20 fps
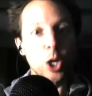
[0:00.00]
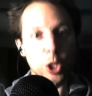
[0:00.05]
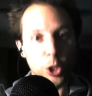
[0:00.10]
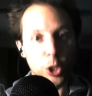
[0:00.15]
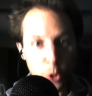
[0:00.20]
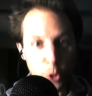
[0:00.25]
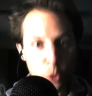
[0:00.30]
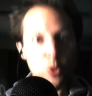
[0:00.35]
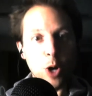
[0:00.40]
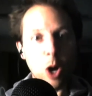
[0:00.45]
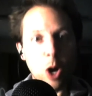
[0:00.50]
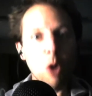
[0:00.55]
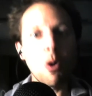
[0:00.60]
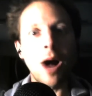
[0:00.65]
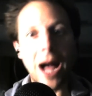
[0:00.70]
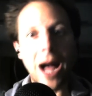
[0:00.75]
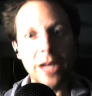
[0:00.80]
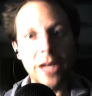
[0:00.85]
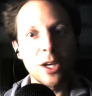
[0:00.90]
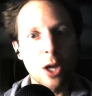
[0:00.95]
you know,
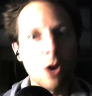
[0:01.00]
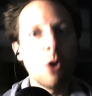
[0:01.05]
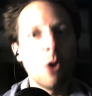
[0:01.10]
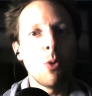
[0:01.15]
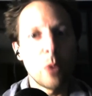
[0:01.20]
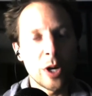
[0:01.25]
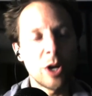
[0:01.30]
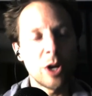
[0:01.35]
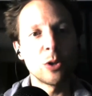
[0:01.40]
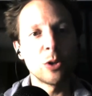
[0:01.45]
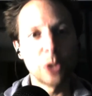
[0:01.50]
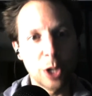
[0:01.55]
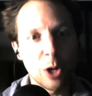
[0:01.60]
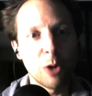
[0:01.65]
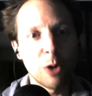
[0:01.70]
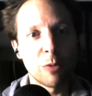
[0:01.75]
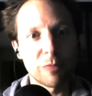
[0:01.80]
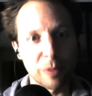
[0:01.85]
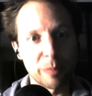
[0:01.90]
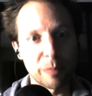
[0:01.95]
I know, we all
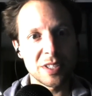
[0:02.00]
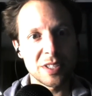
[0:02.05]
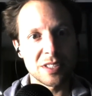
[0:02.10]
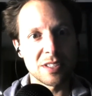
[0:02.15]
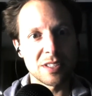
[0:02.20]
know from this